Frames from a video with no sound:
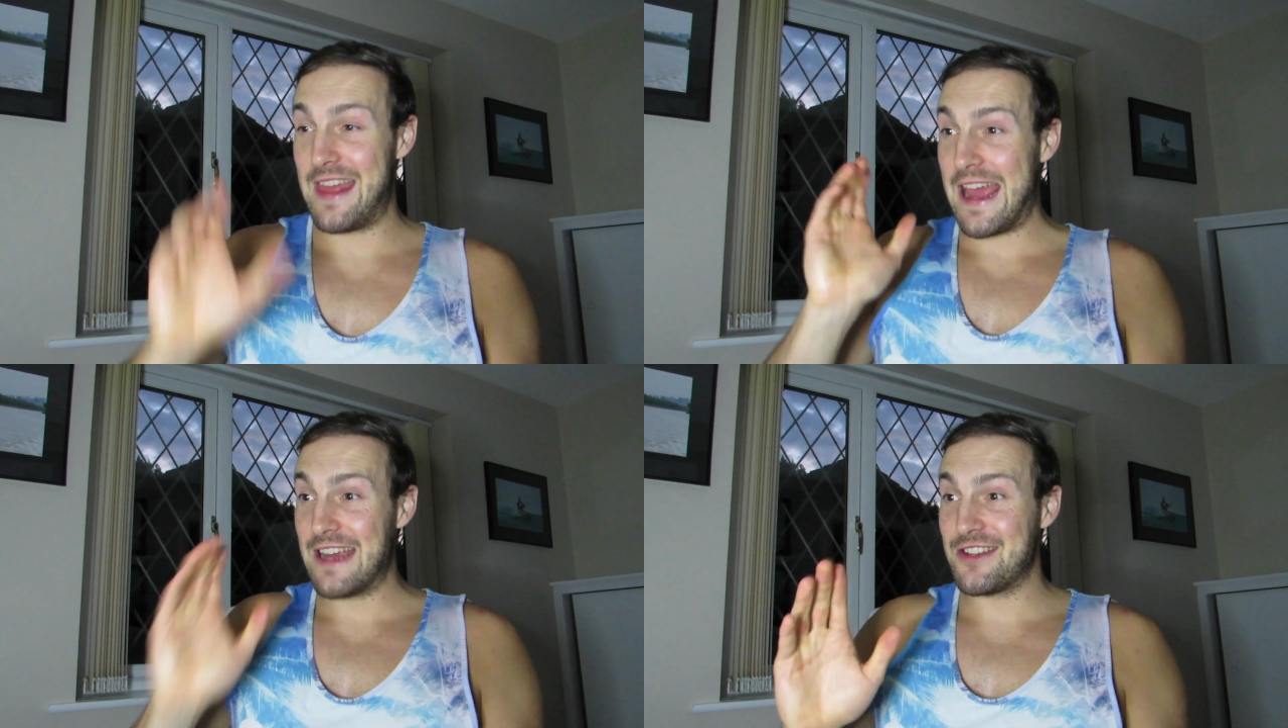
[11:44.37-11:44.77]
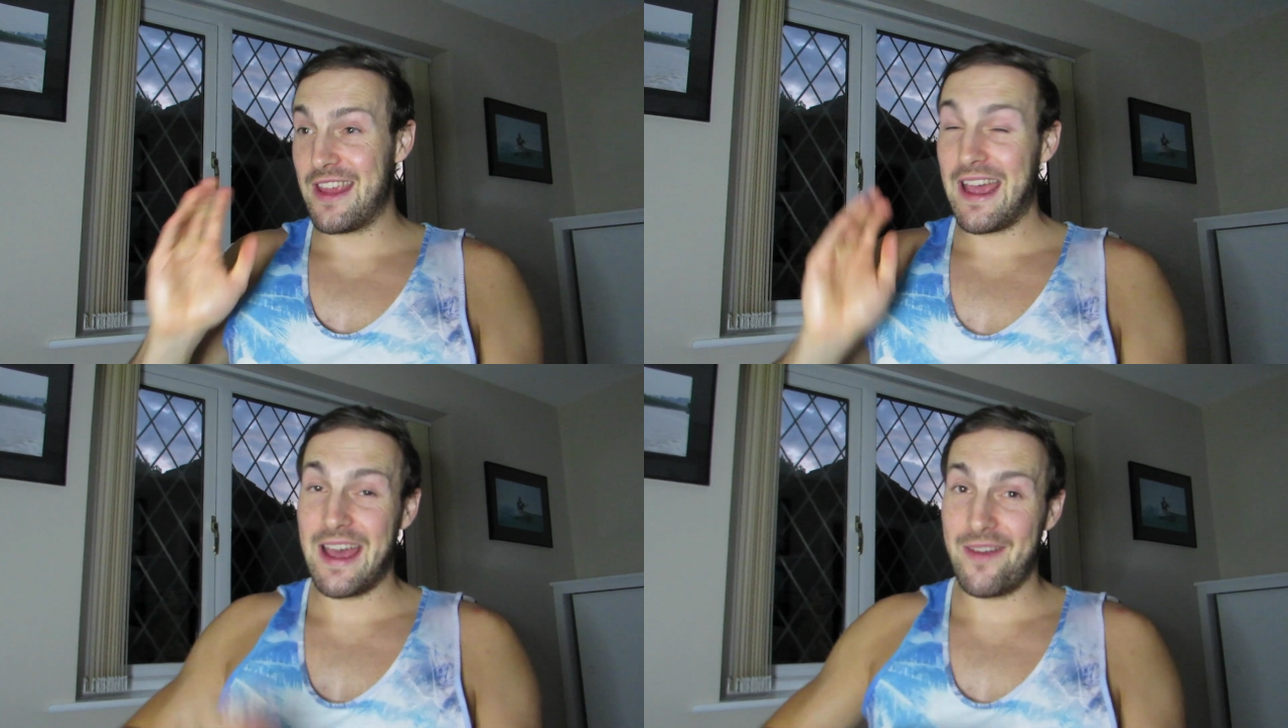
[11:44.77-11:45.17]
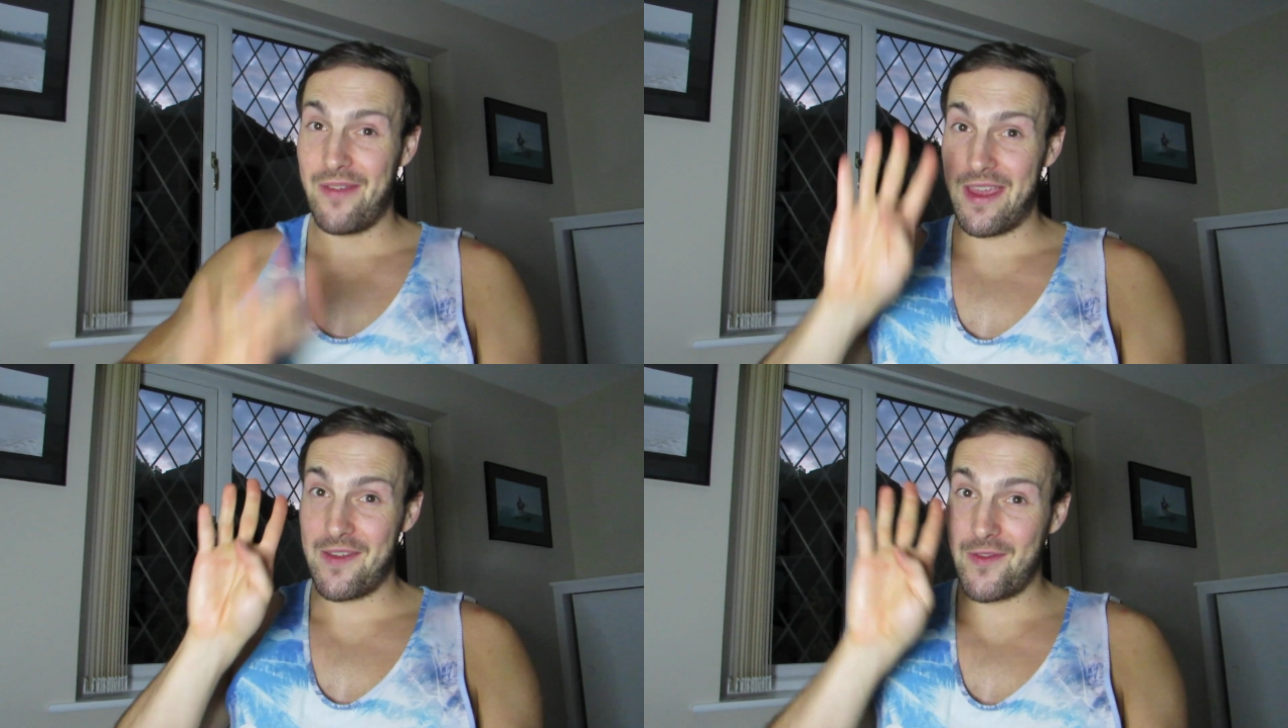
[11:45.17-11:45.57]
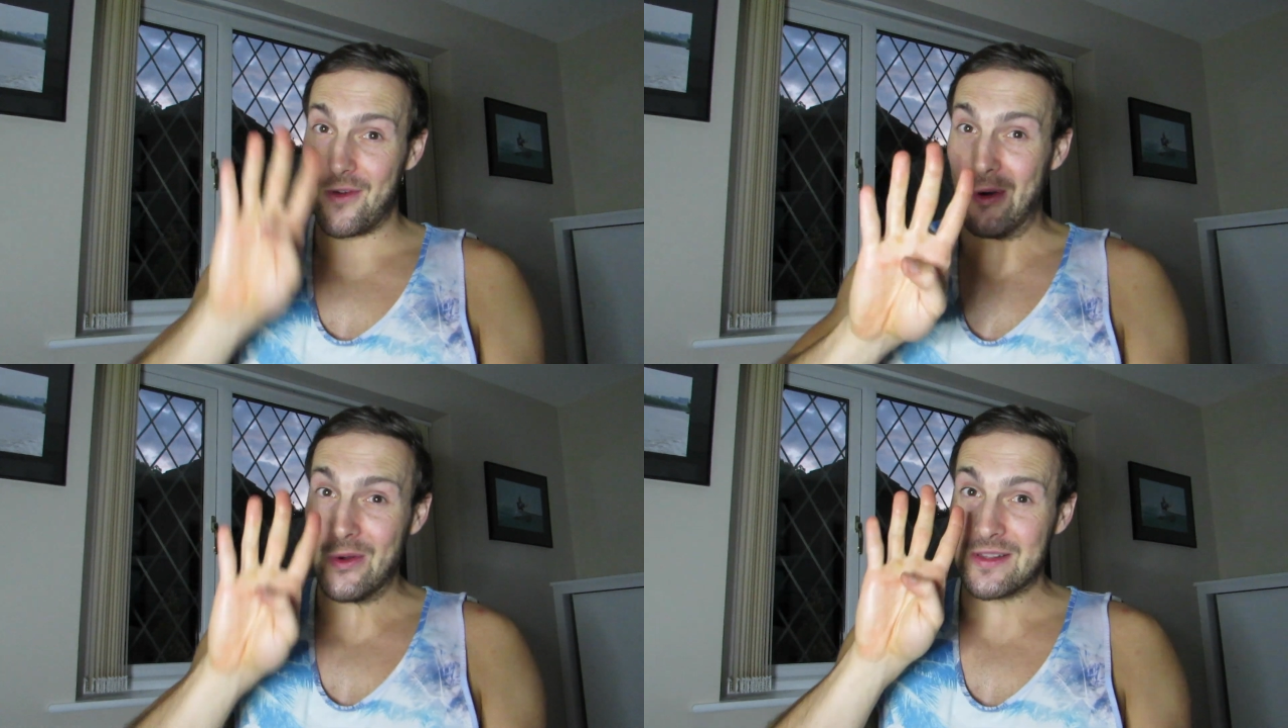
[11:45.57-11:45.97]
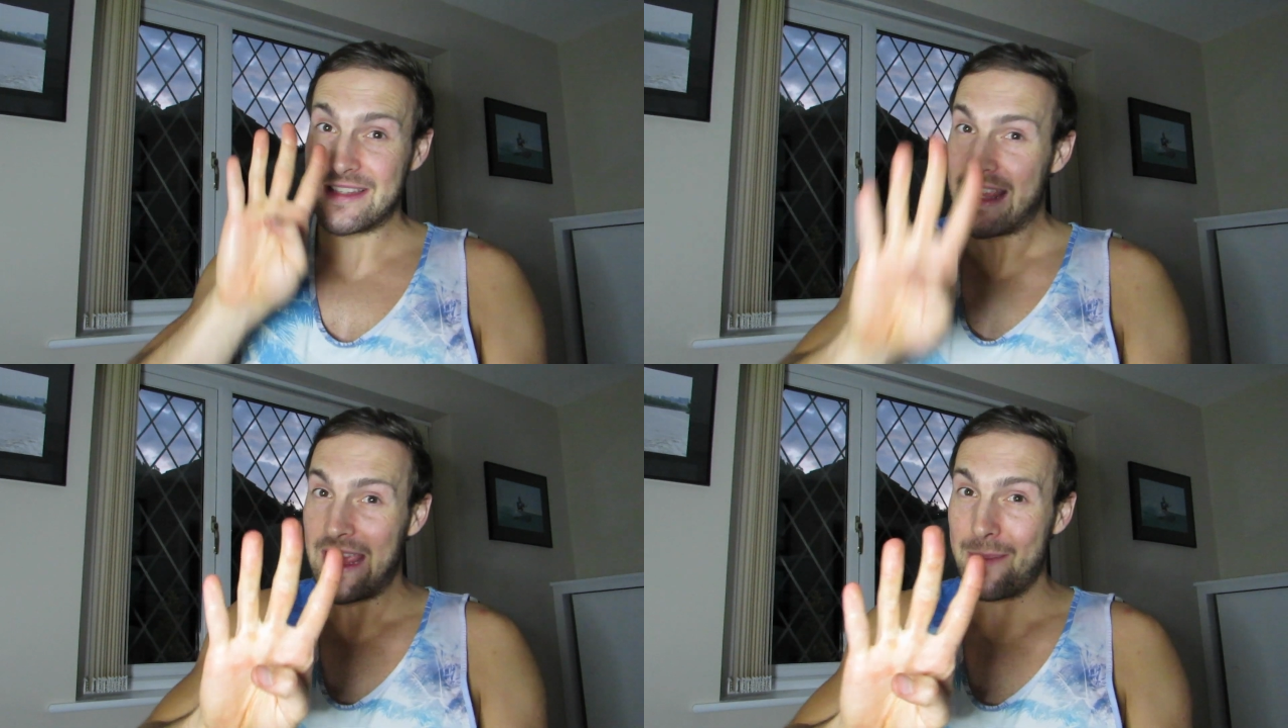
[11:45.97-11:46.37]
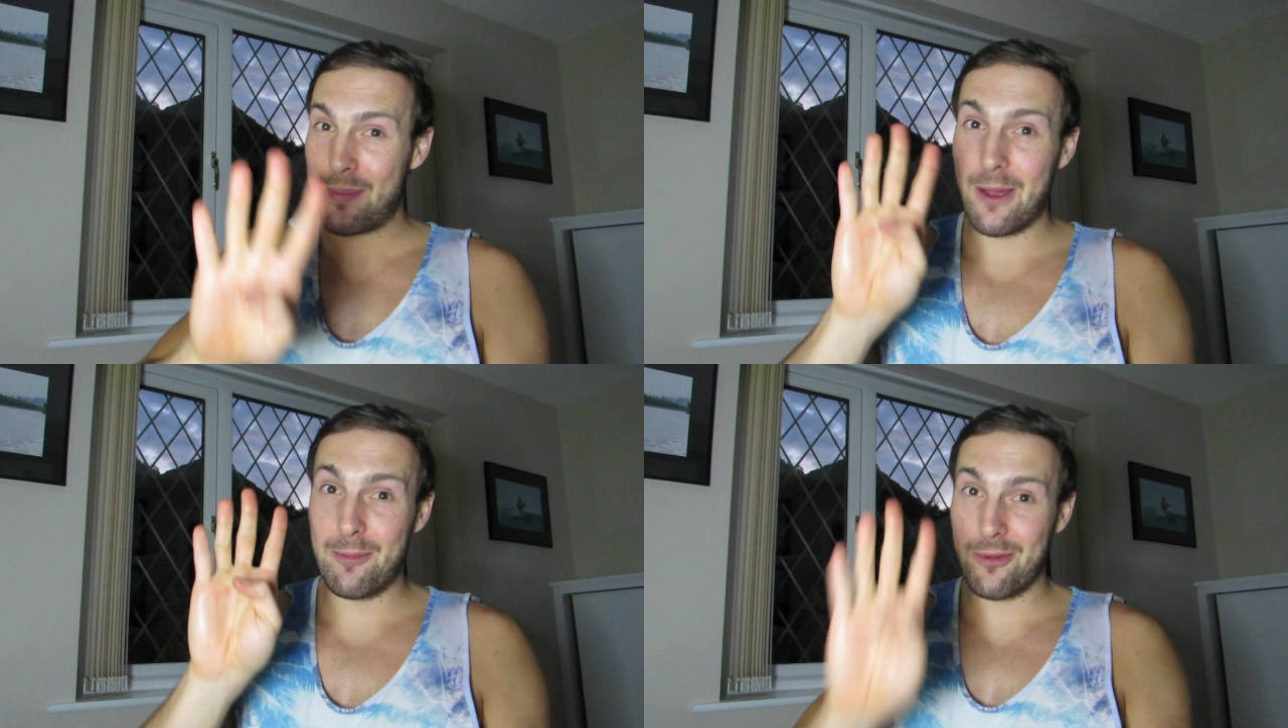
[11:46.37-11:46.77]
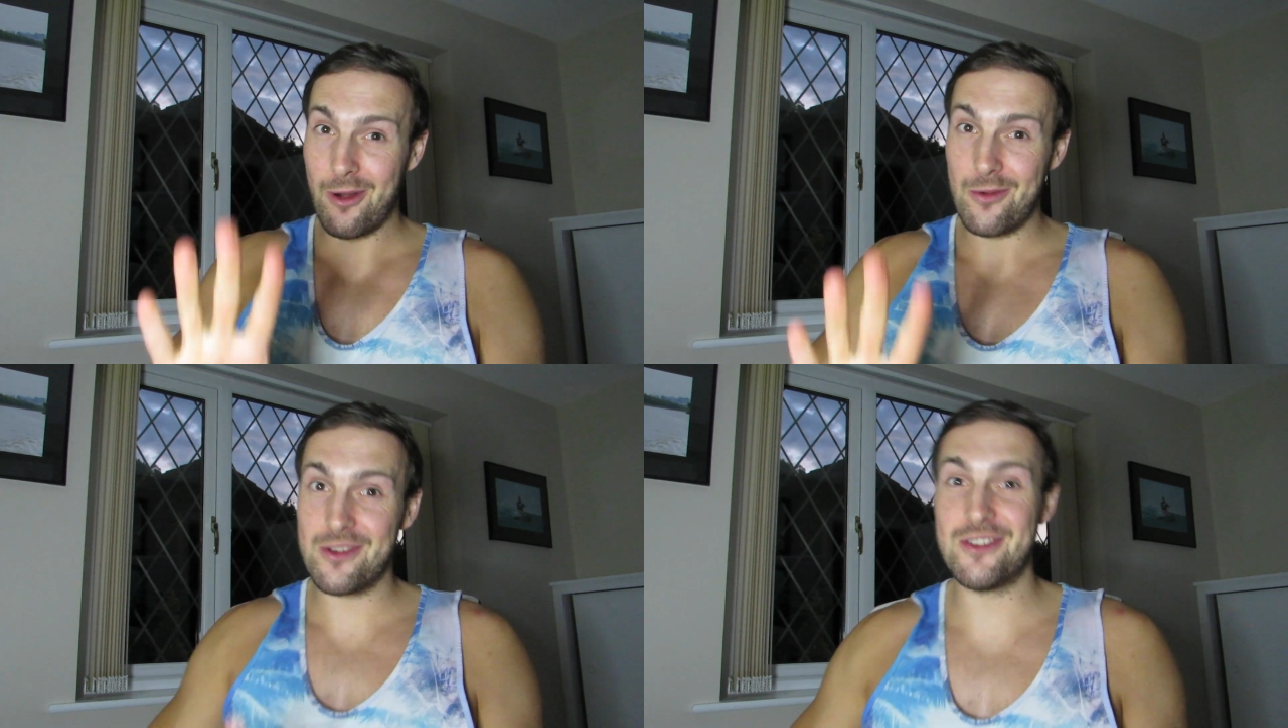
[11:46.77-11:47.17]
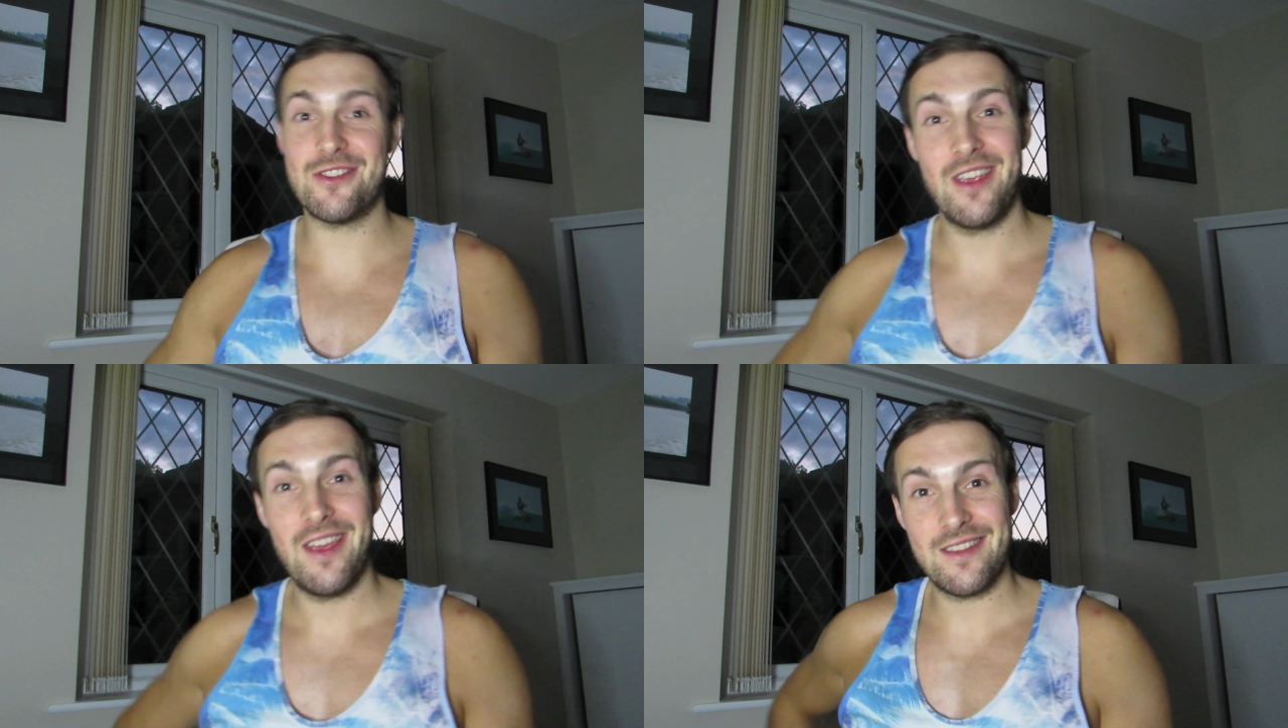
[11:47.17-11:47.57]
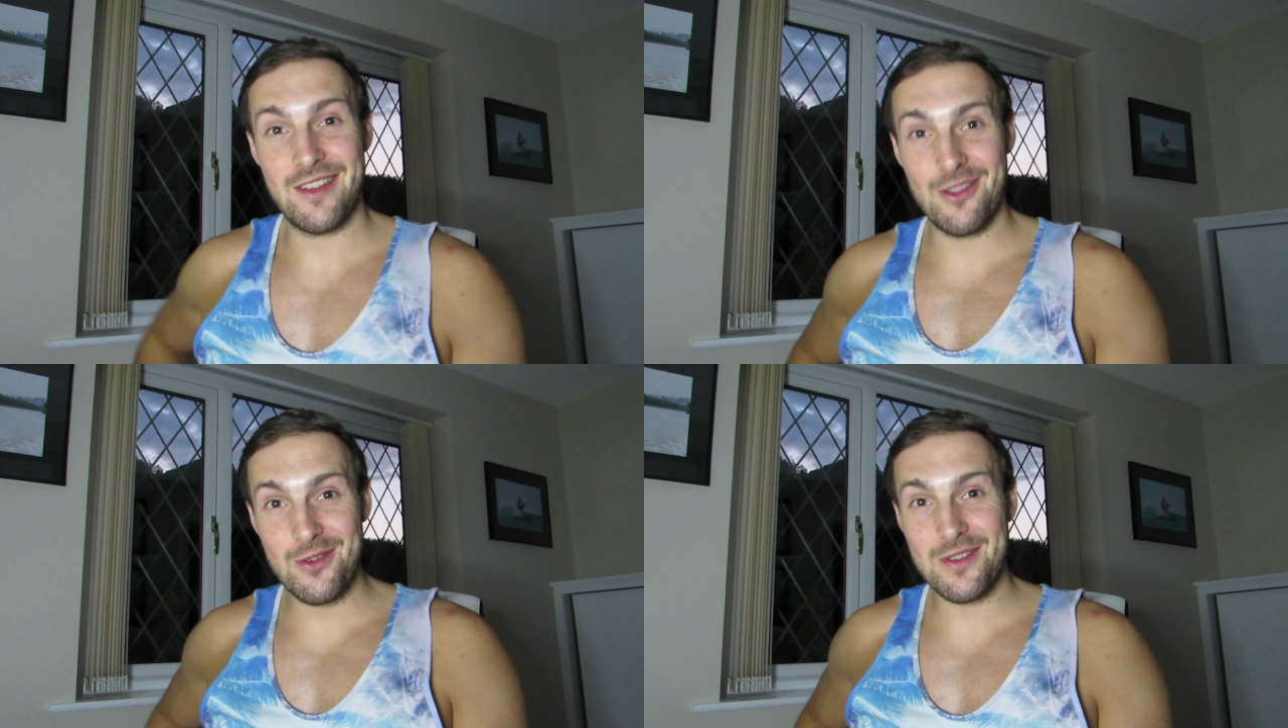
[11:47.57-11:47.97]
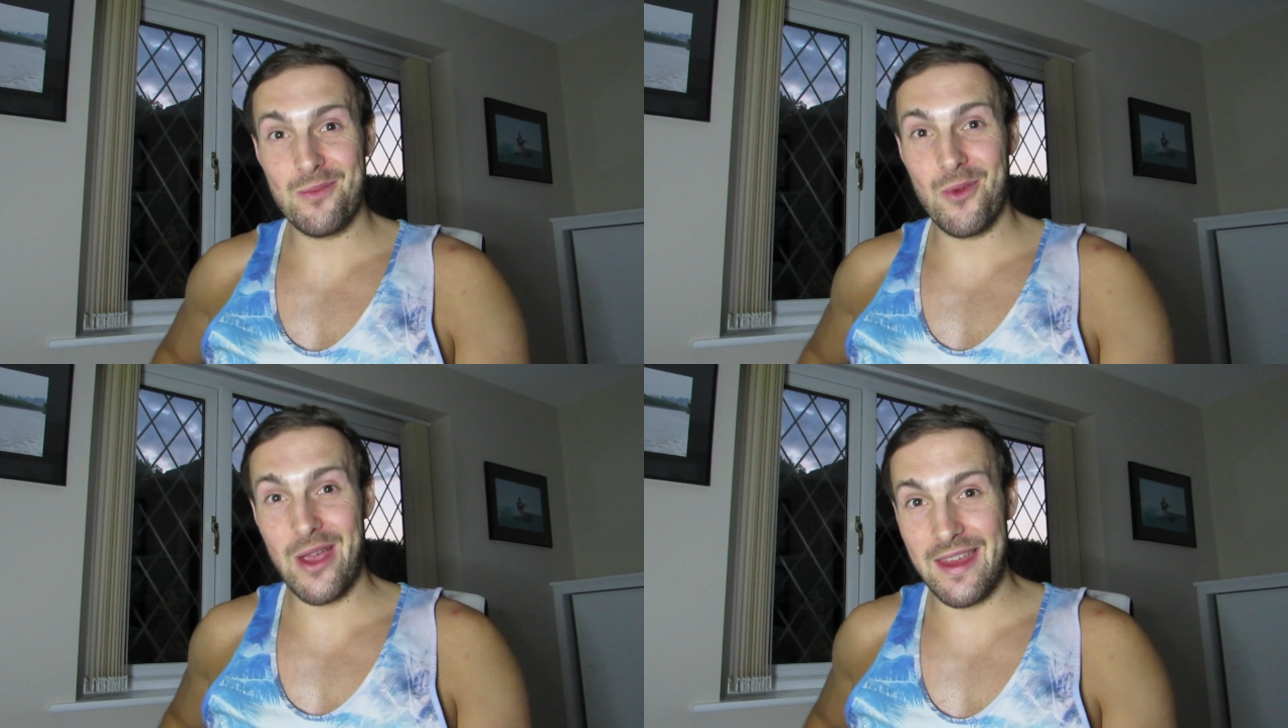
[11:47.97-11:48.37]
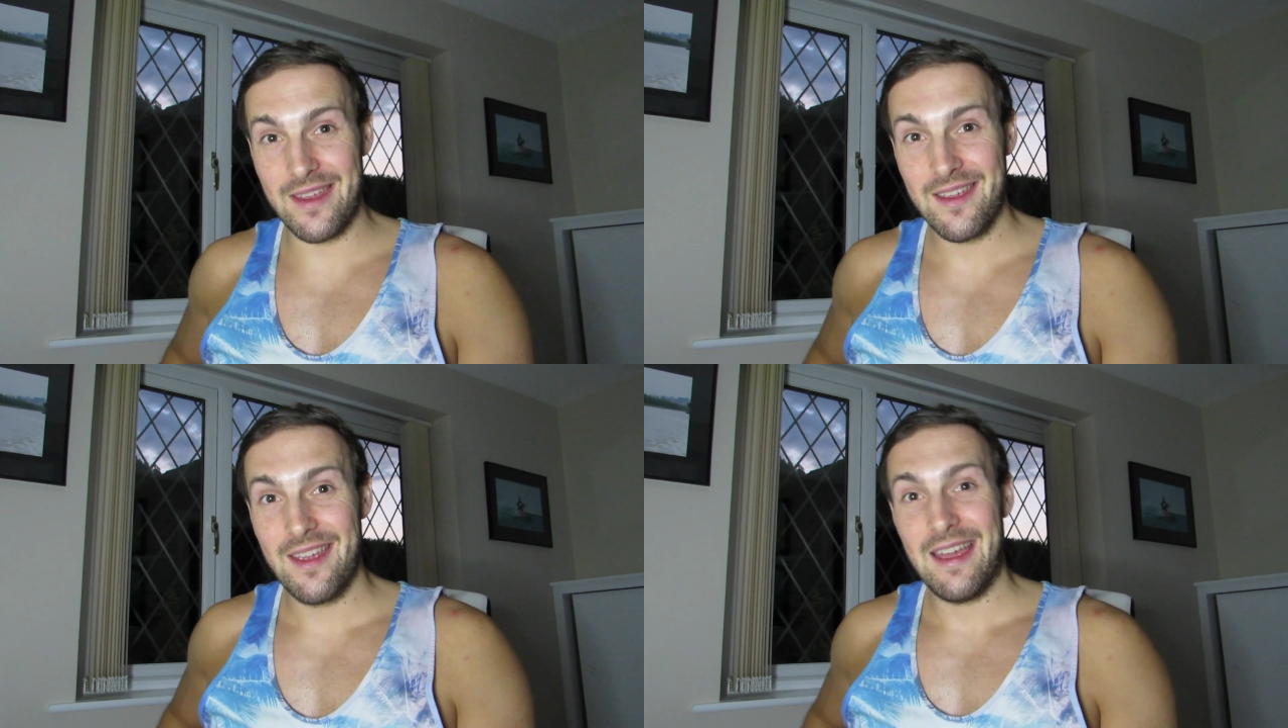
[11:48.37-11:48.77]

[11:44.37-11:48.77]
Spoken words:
they actually have a 4-tip approach to losing weight